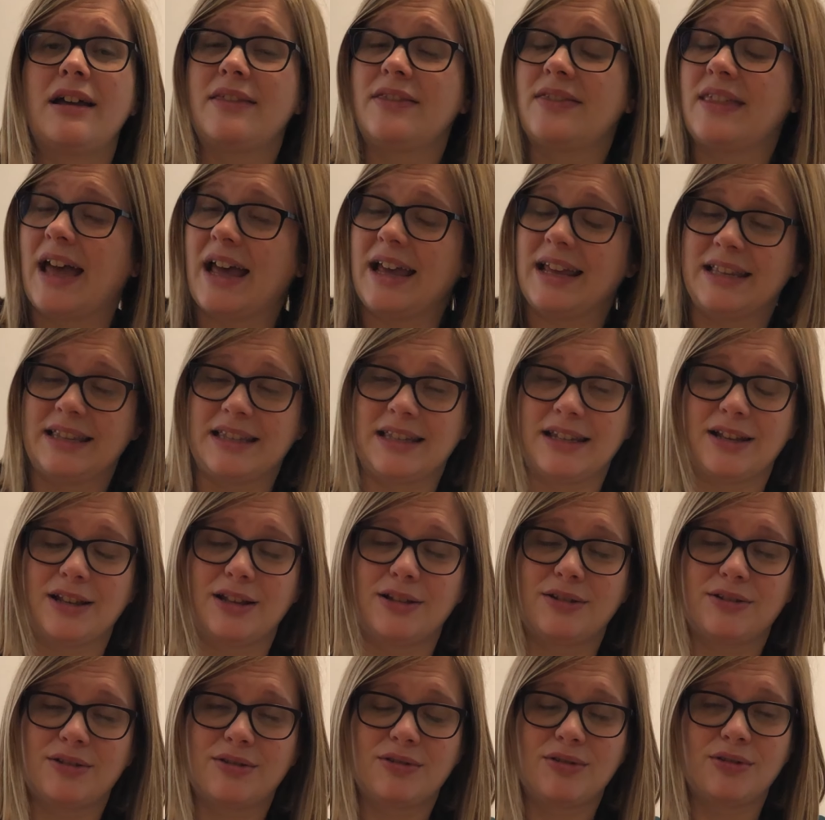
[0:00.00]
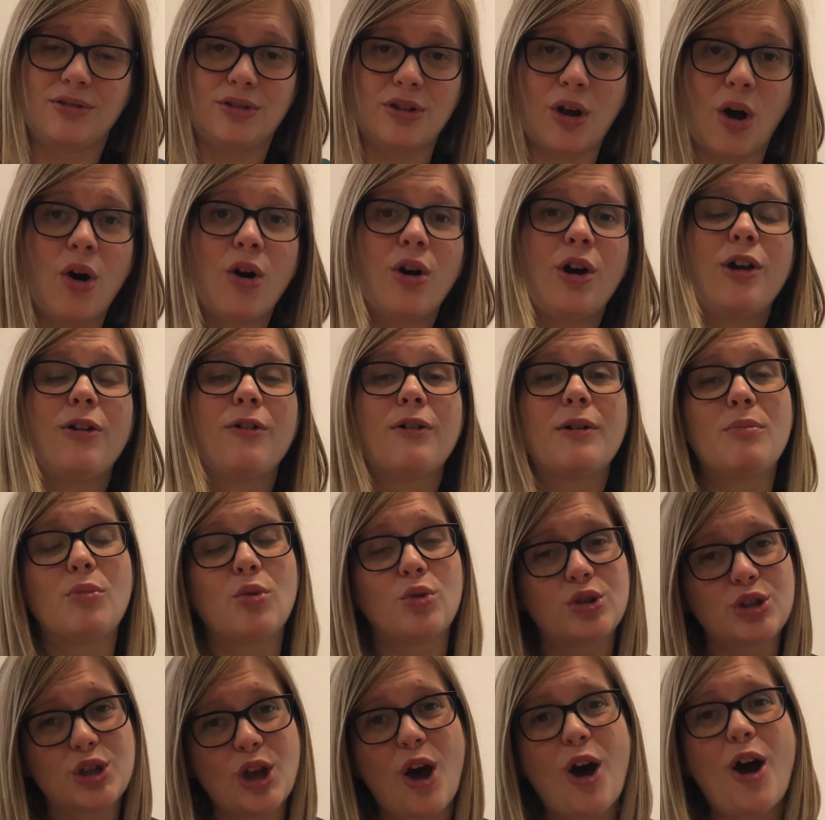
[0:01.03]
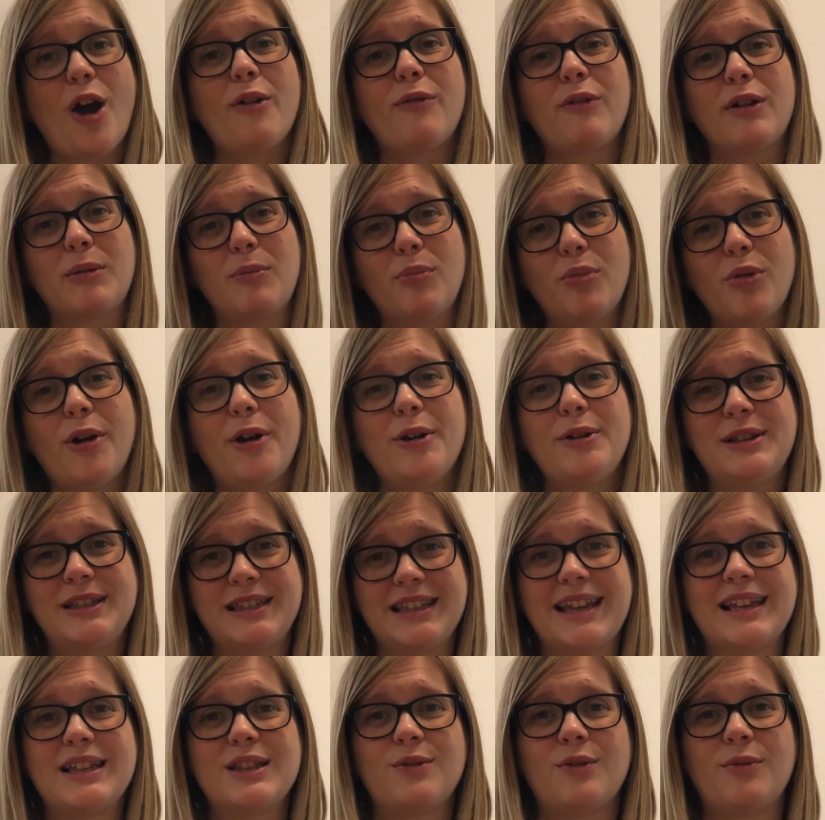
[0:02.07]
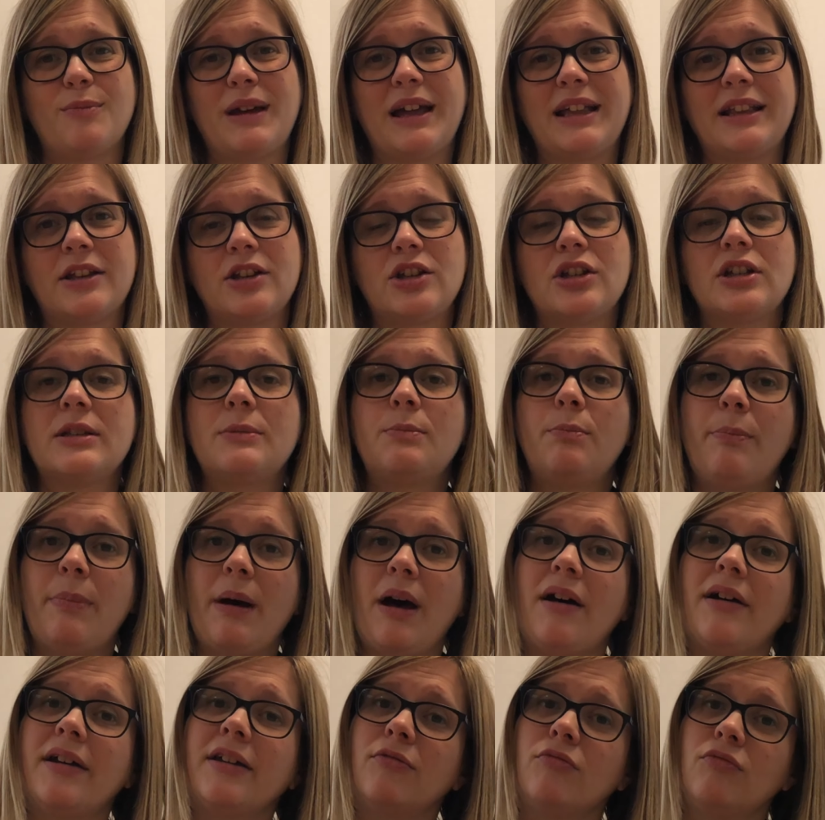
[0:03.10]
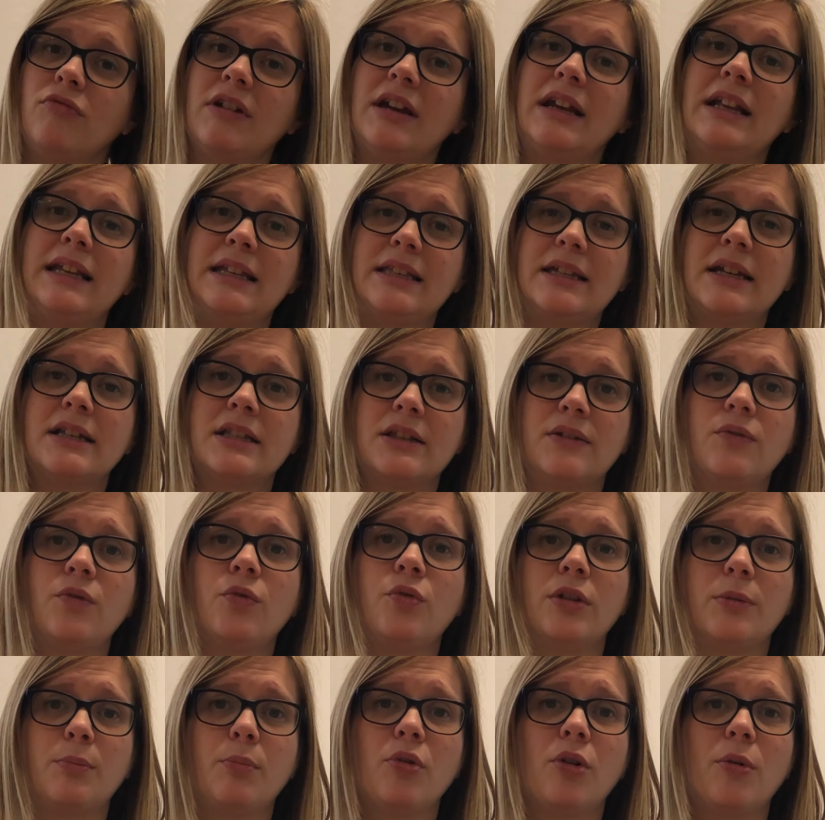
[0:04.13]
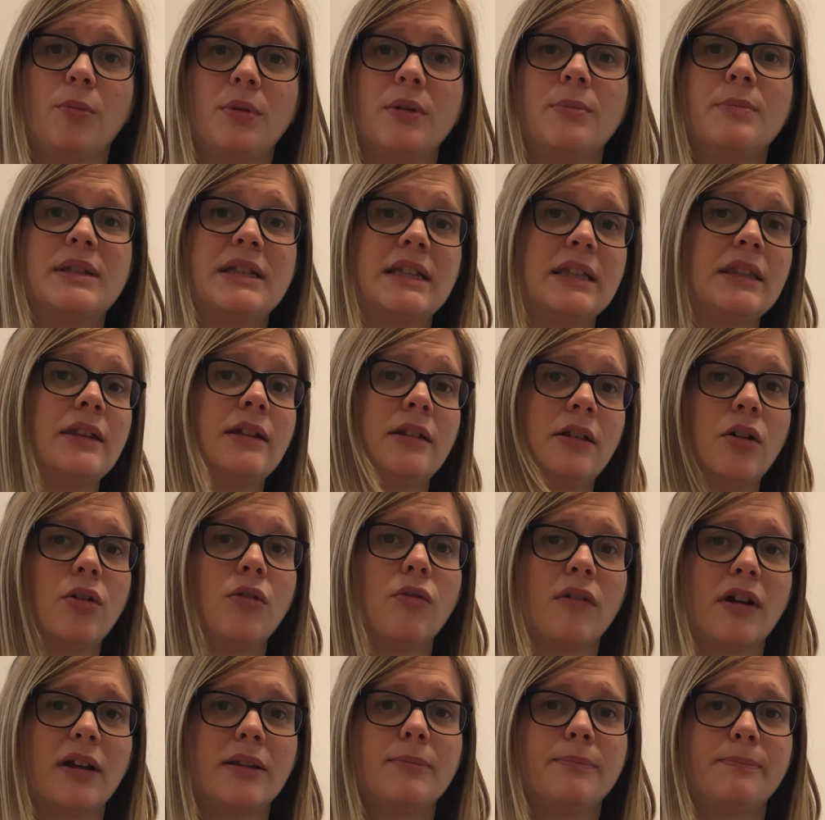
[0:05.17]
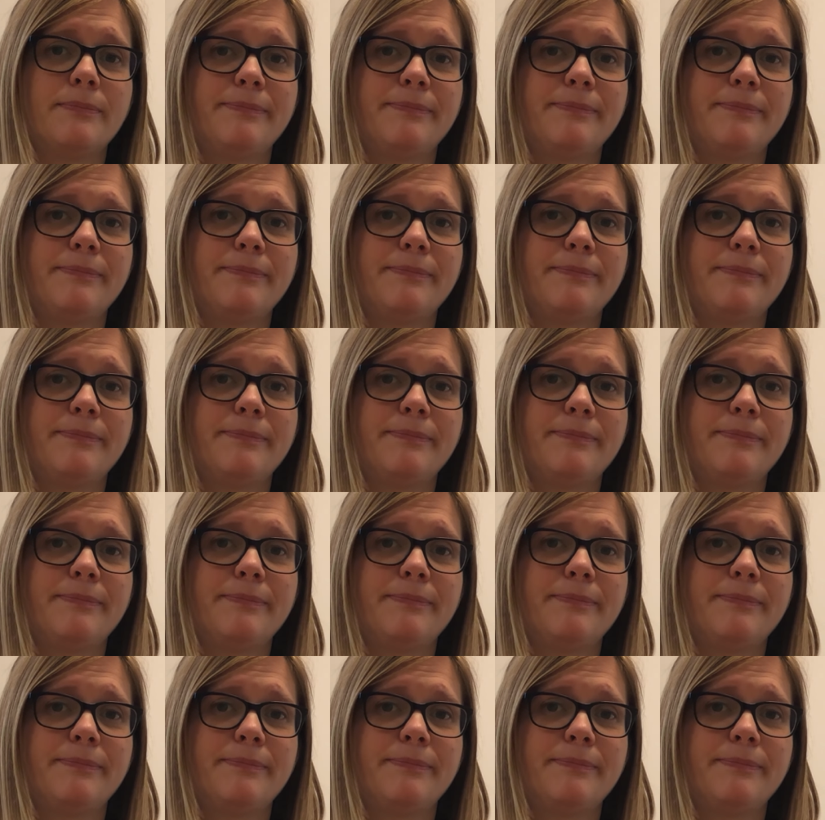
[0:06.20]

that is a longer and more tiring process for managers, but it really does avoid problems in the long run.